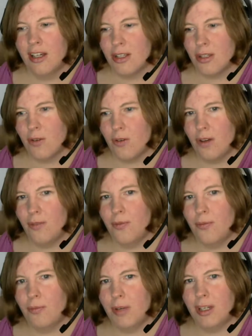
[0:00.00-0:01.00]
so I've
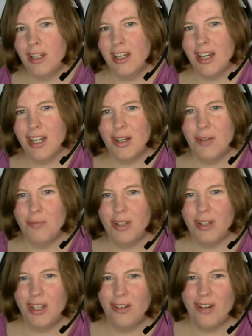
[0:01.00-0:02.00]
been kind of
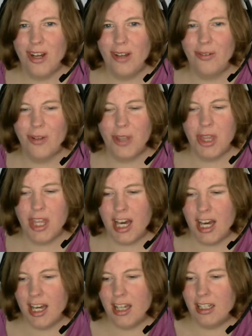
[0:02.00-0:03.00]
playing around with
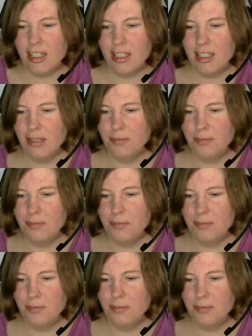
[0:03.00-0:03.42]
that. And